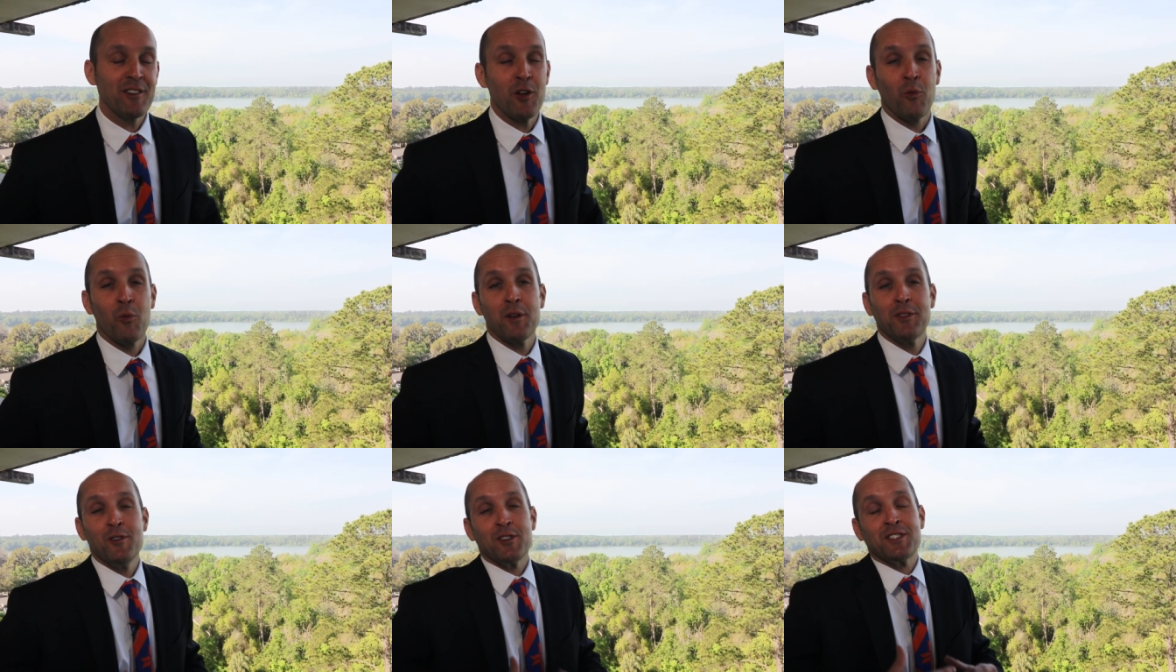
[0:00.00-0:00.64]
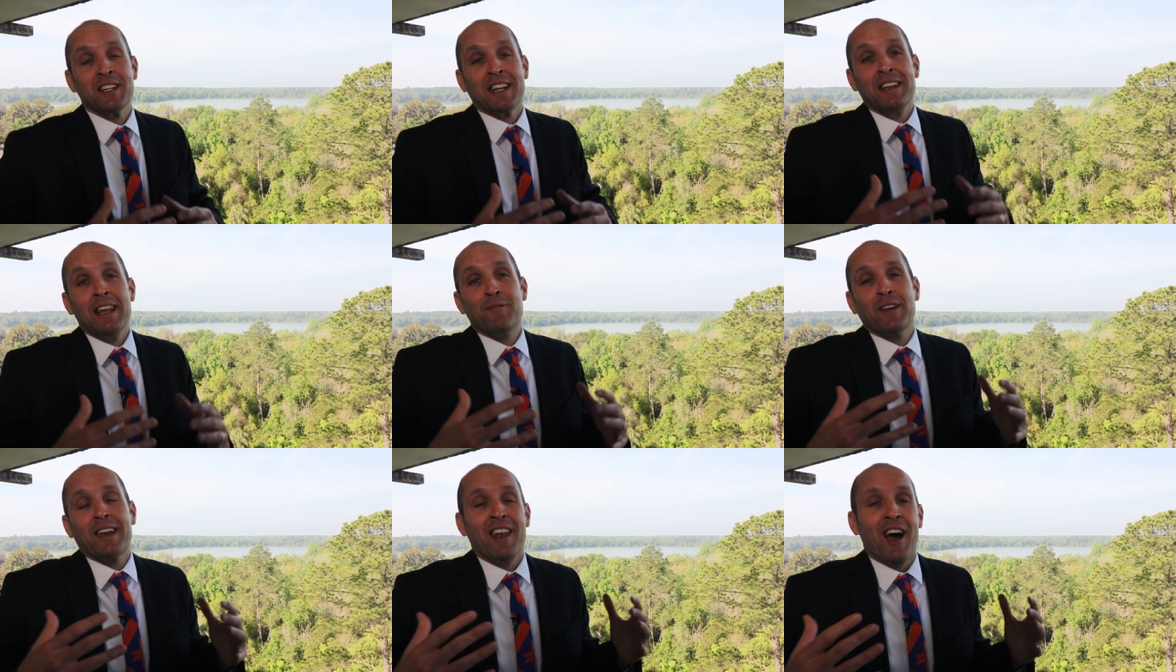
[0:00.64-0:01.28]
You're with your
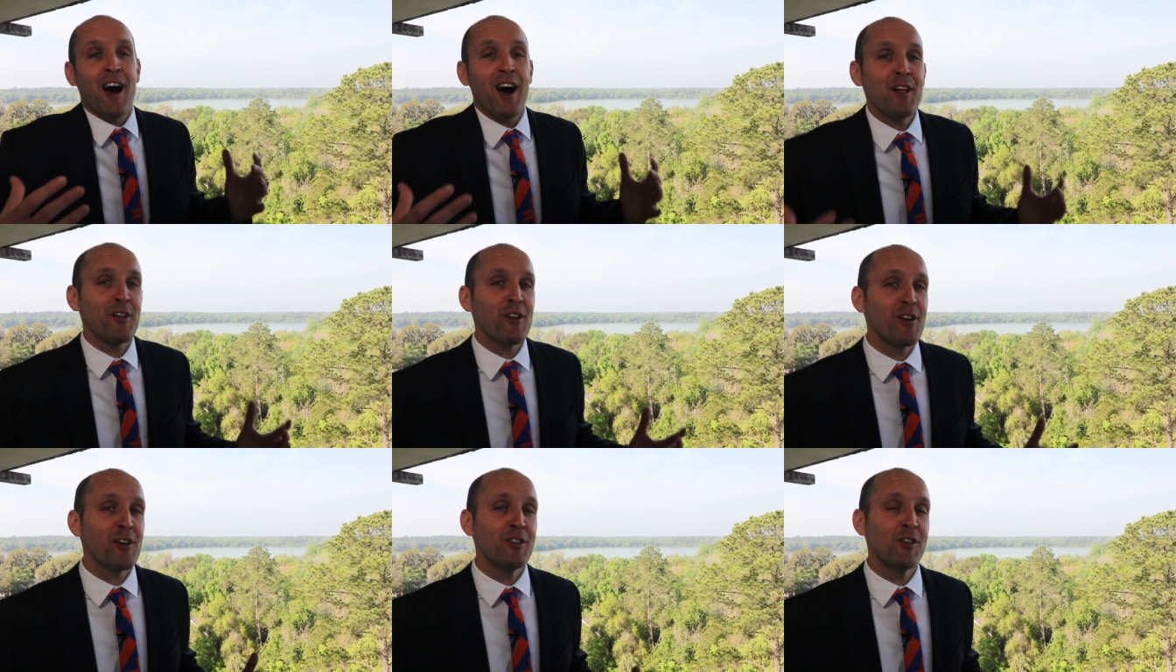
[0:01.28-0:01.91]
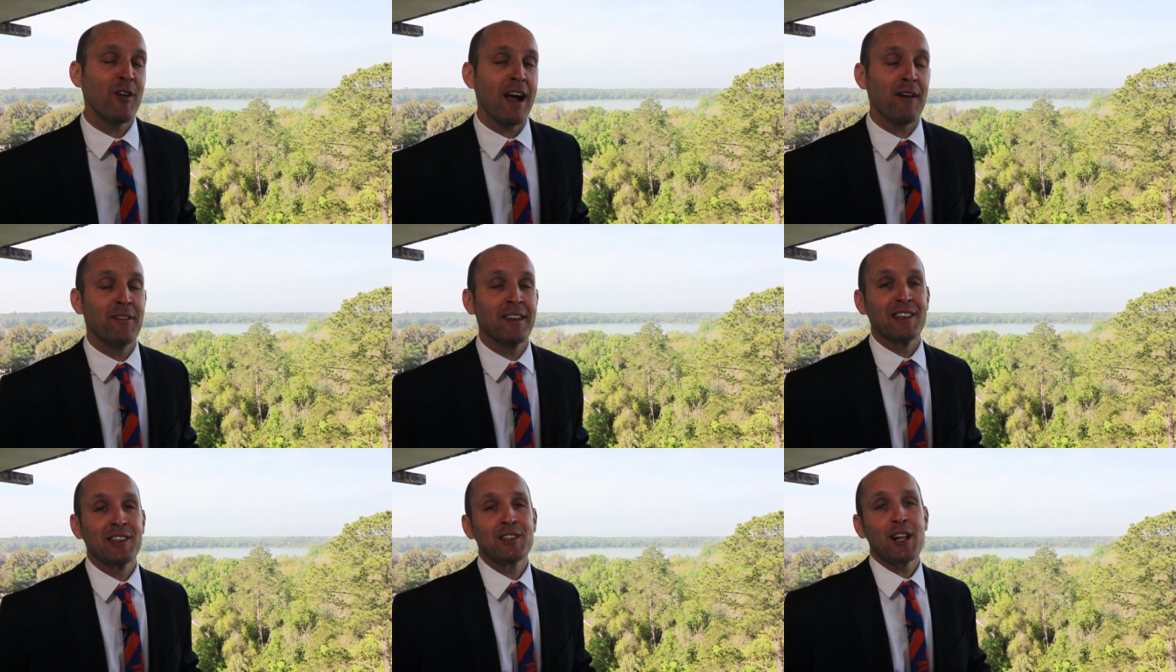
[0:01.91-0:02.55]
significant other, you're
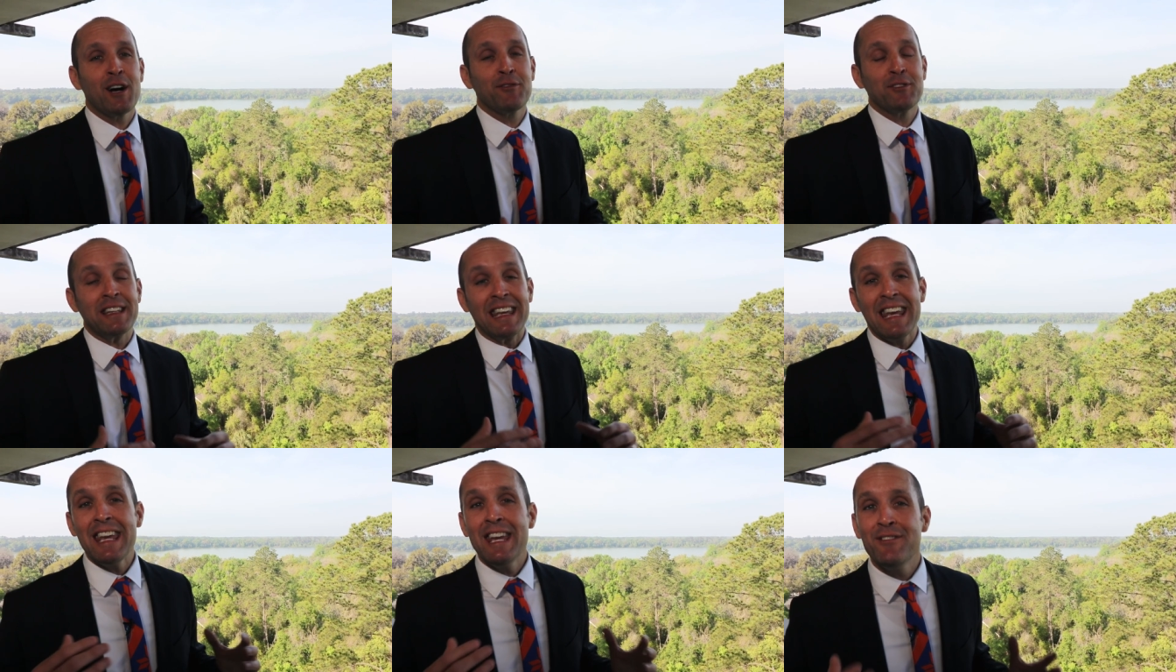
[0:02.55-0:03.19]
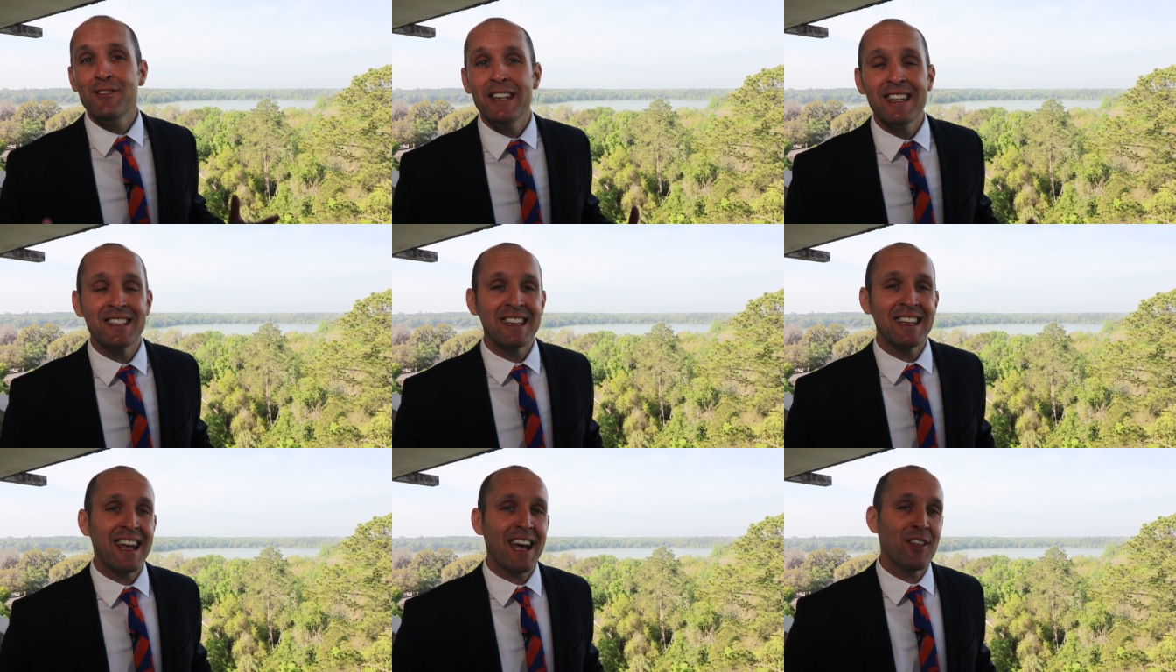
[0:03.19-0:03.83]
having a lovely evening
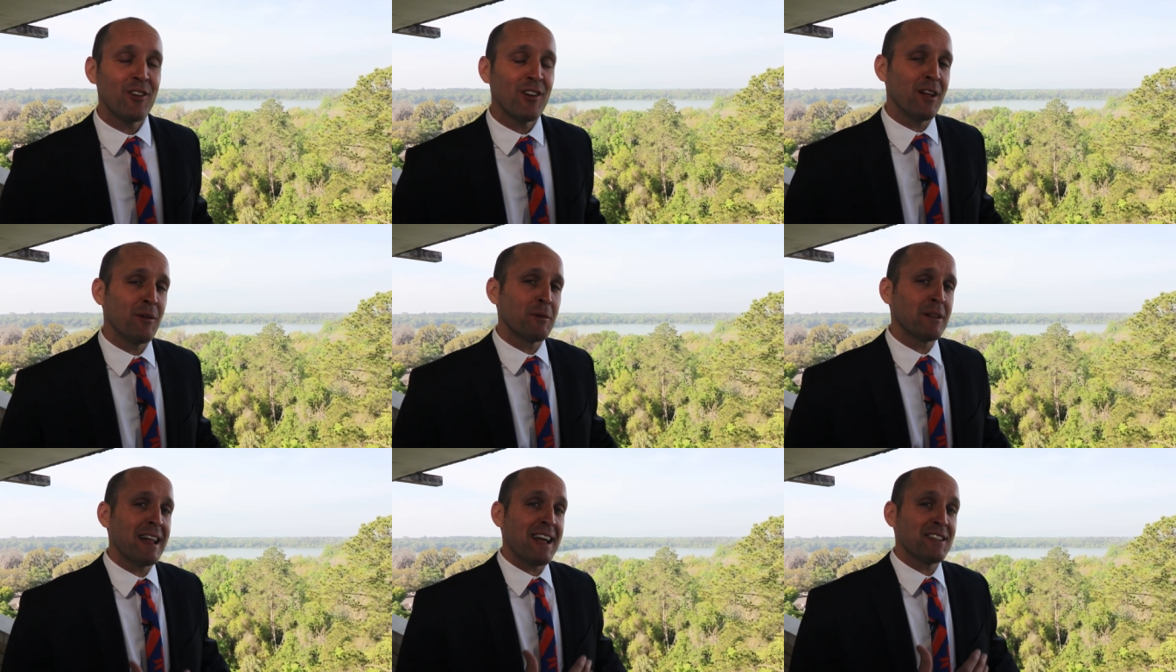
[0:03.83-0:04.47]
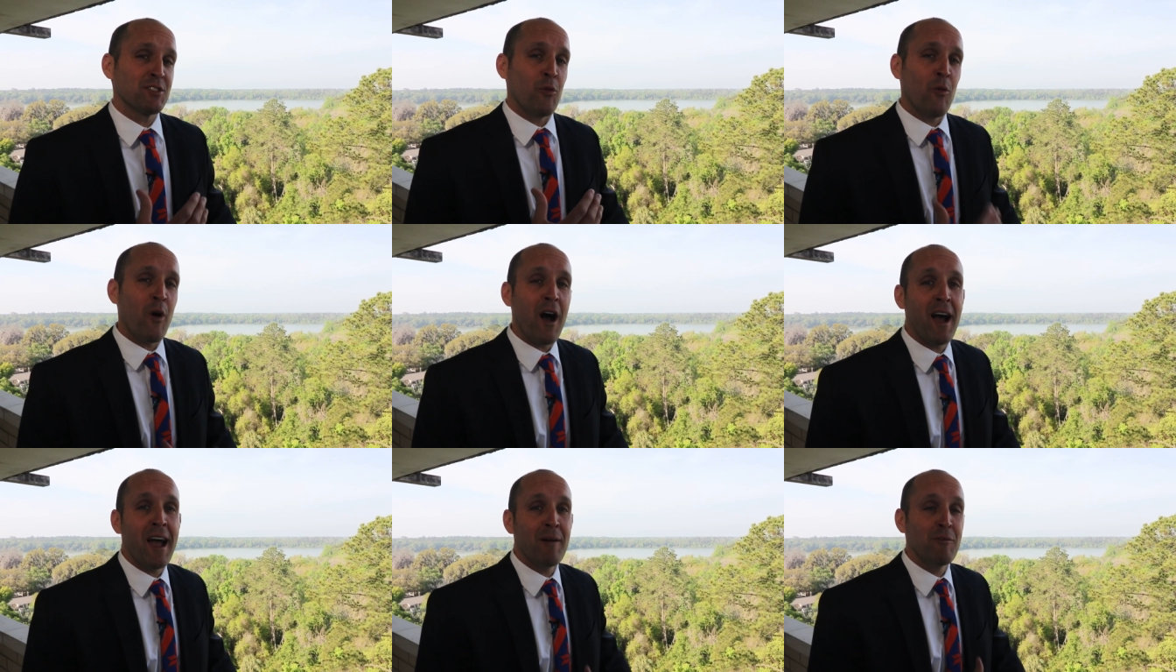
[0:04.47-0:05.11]
together and a glass of
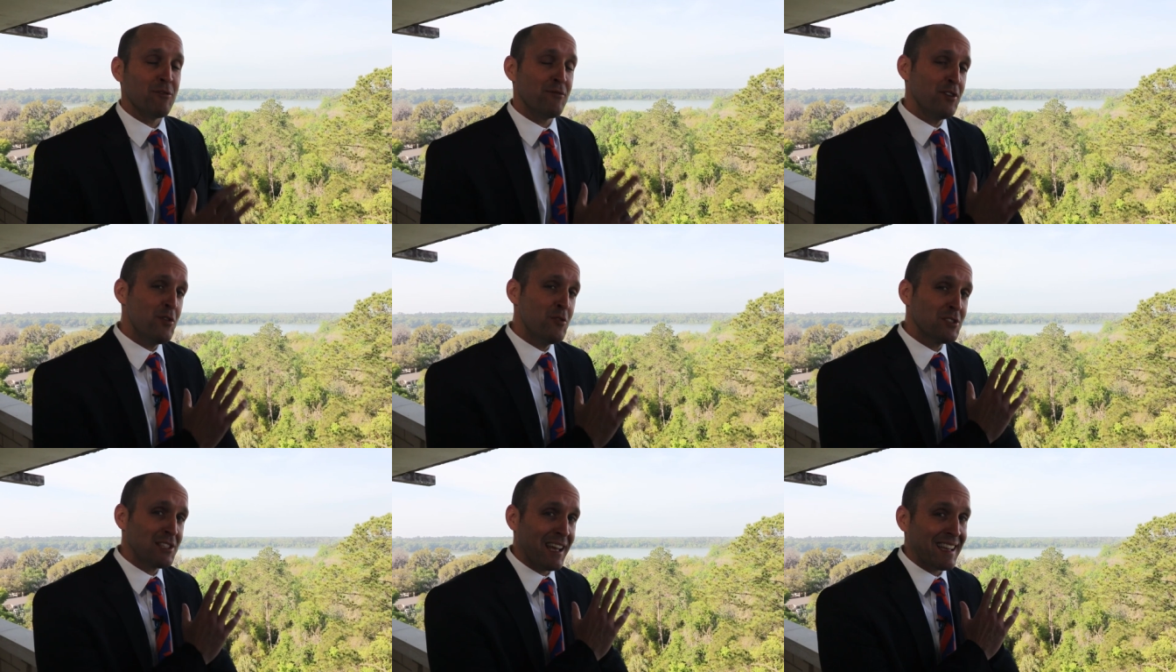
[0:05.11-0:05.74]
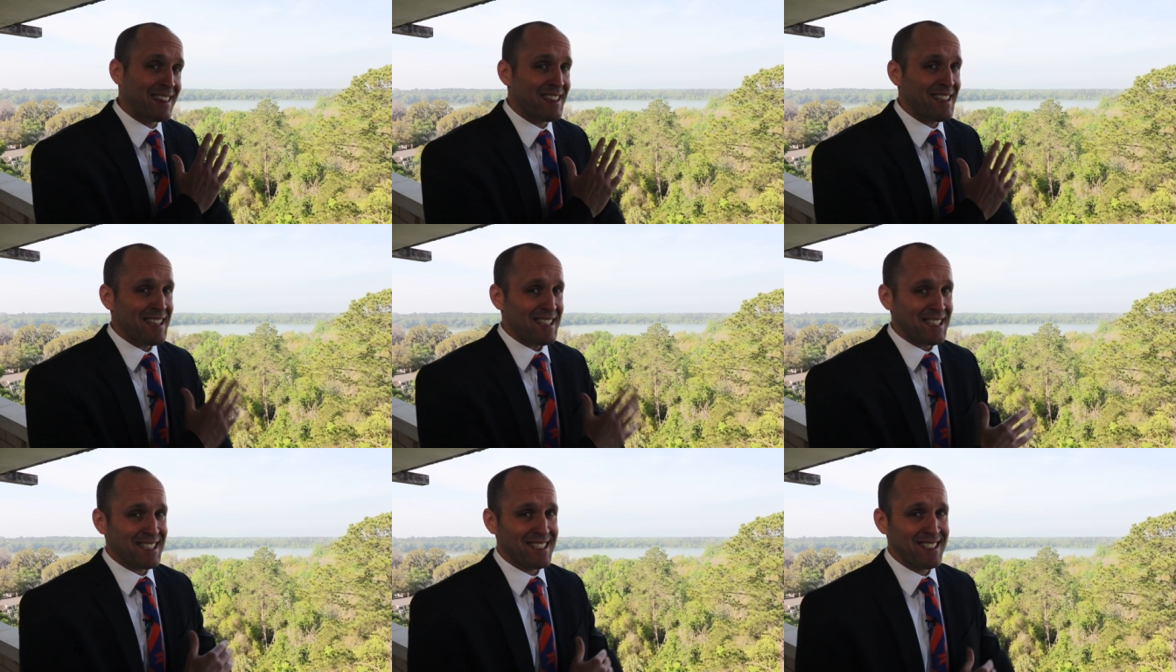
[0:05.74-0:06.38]
wine with views like
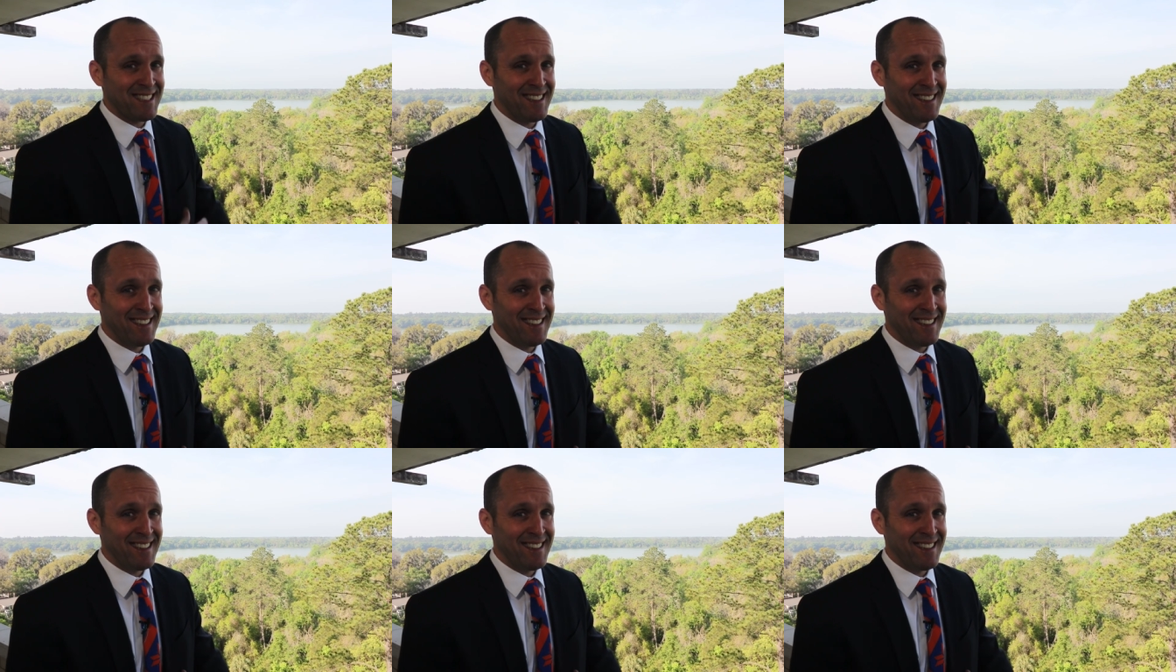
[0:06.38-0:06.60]
this.